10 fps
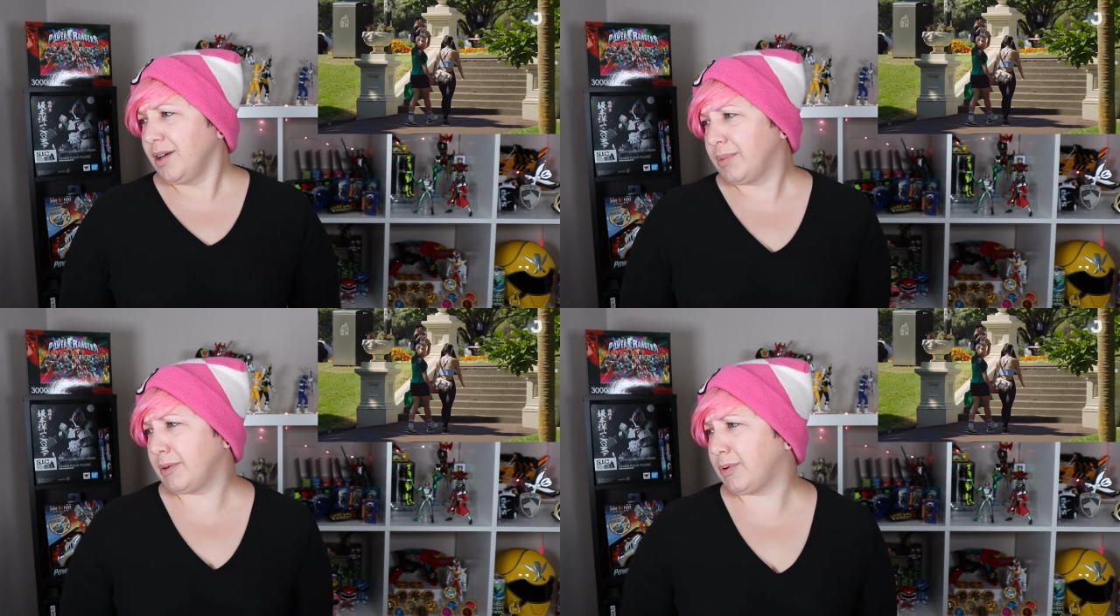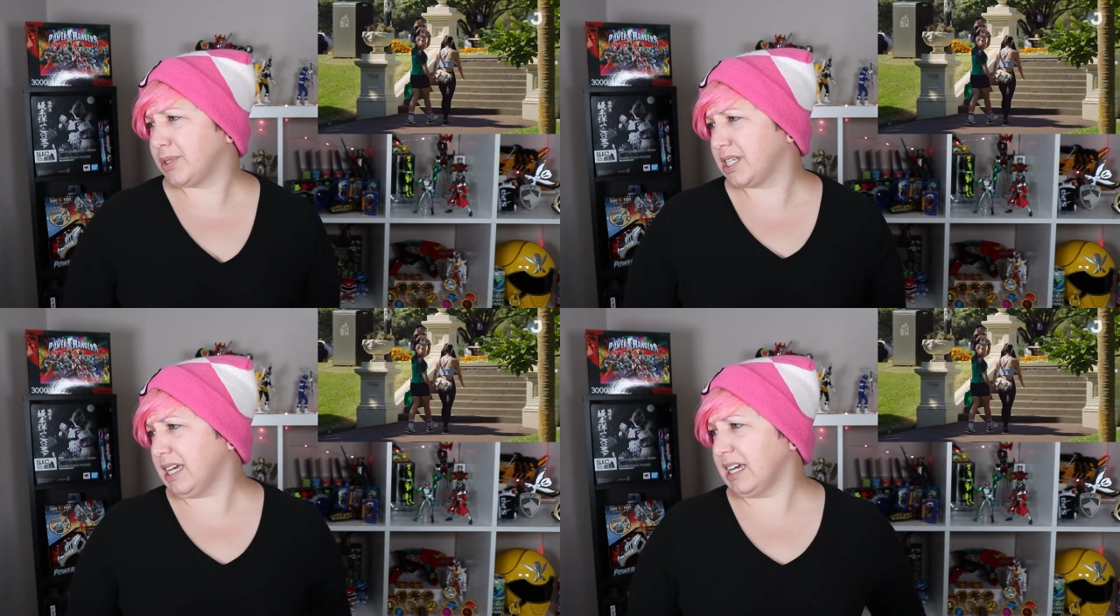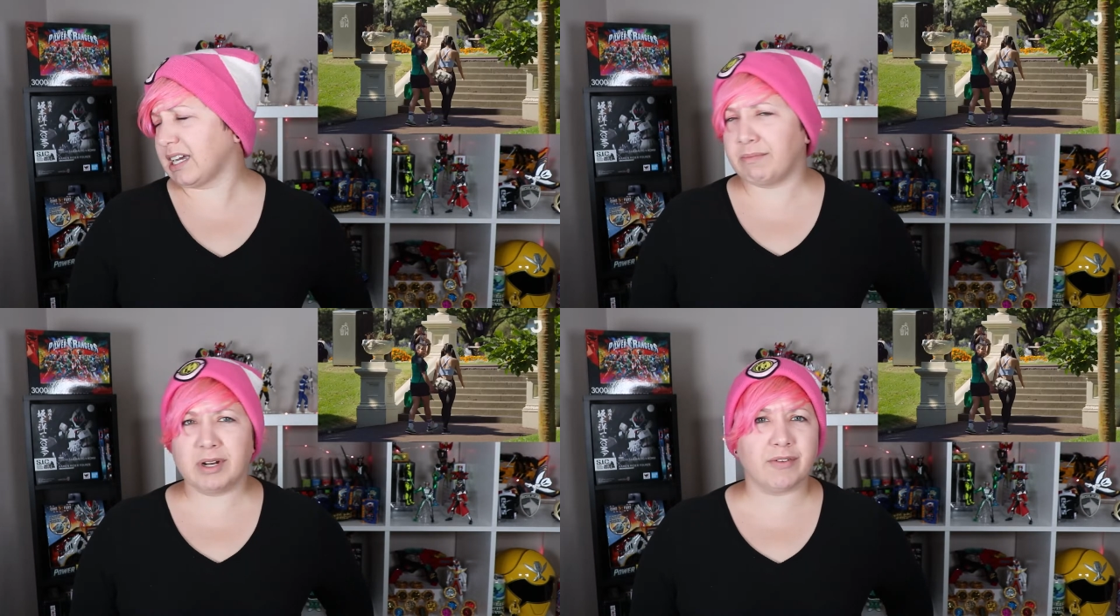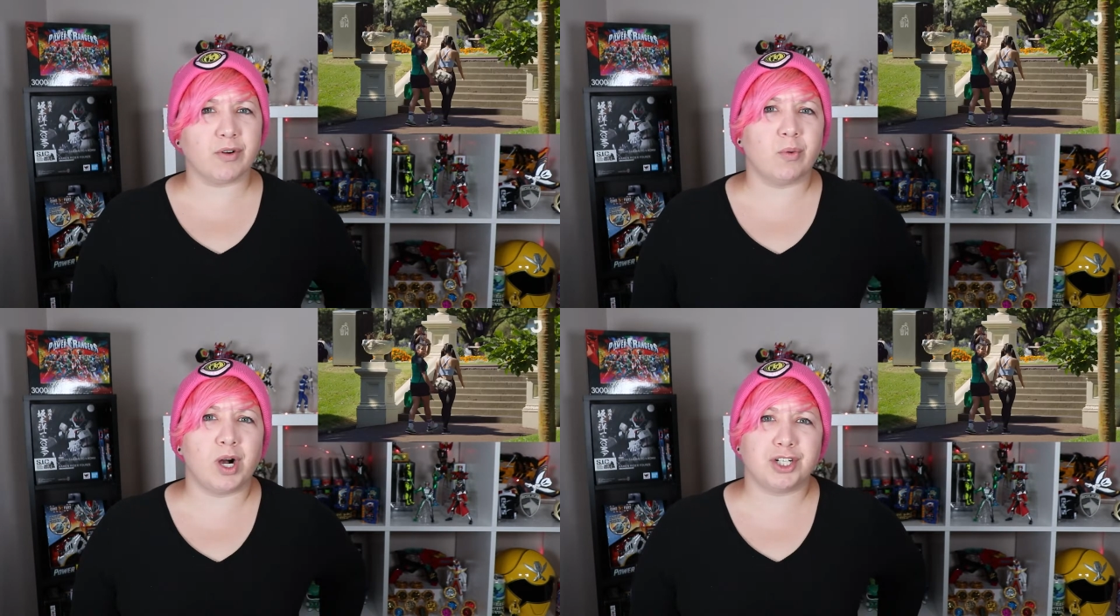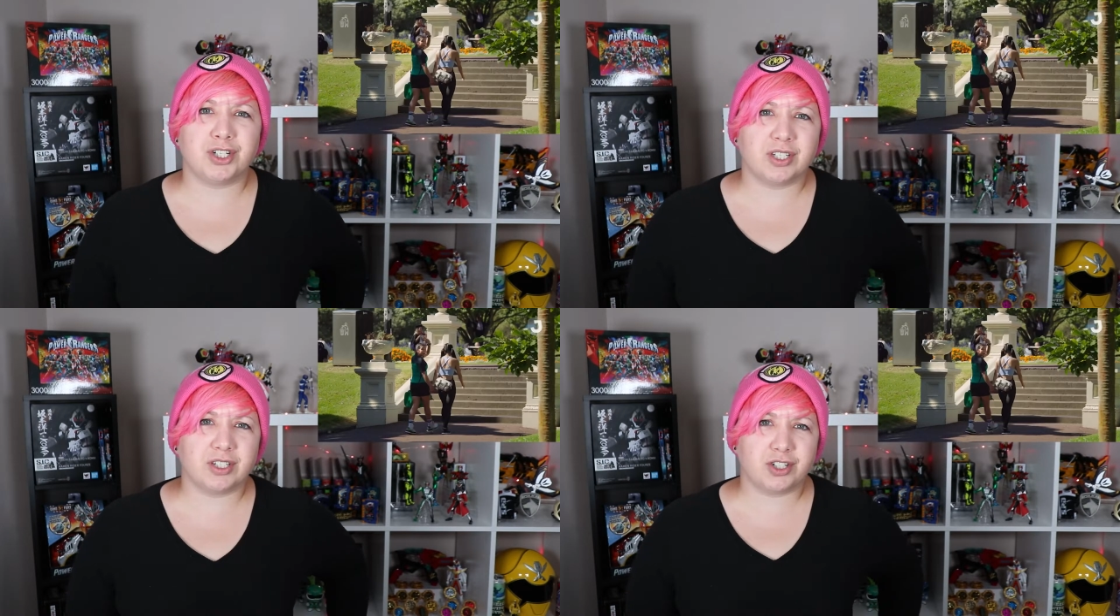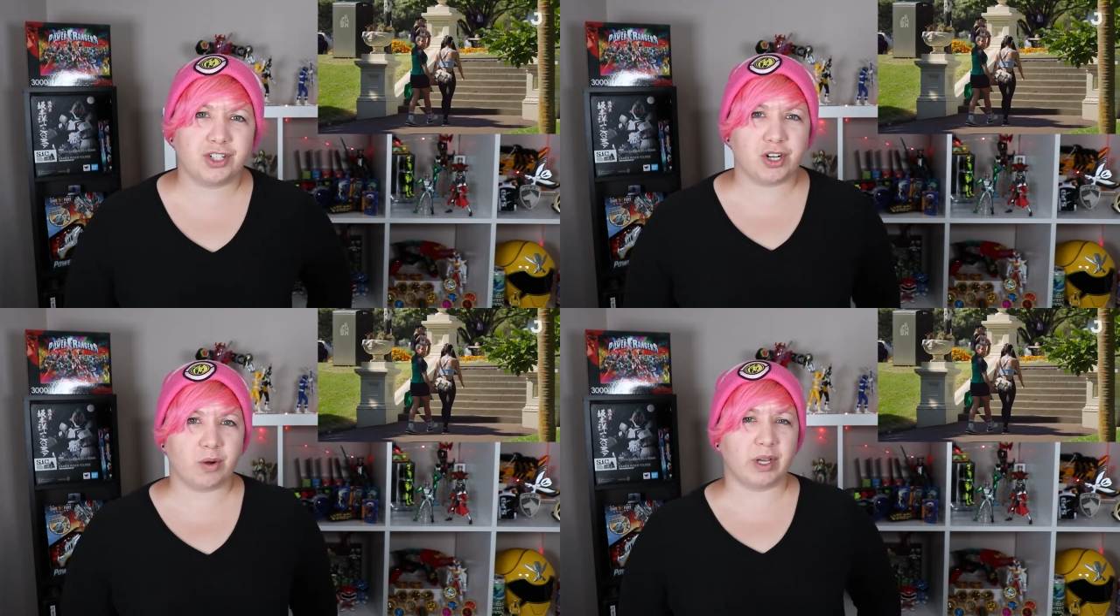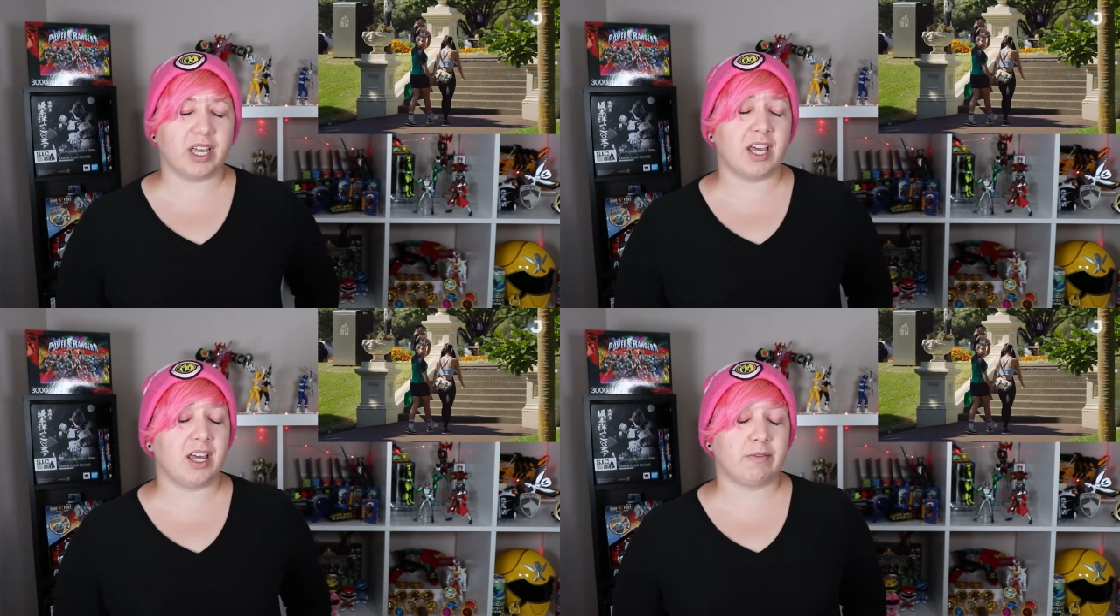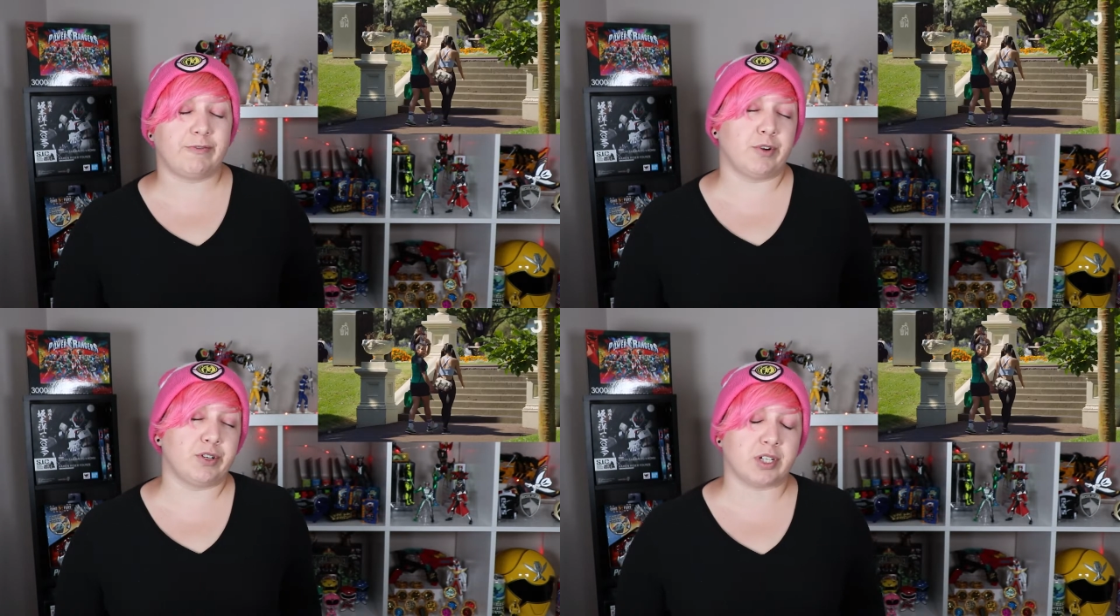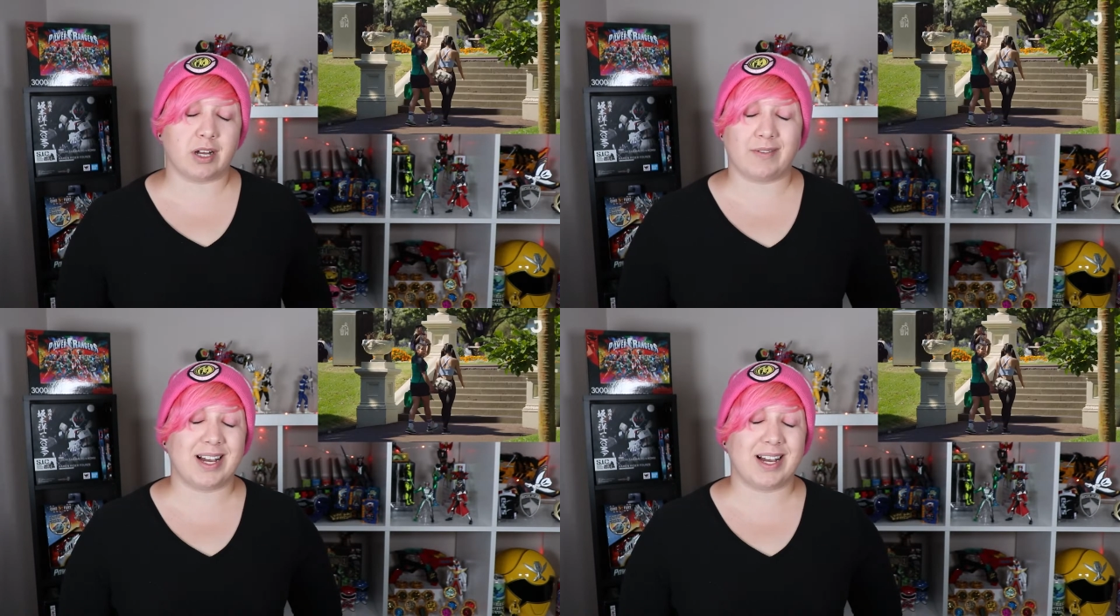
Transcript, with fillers: people saying, I'm never watching this show again, first off,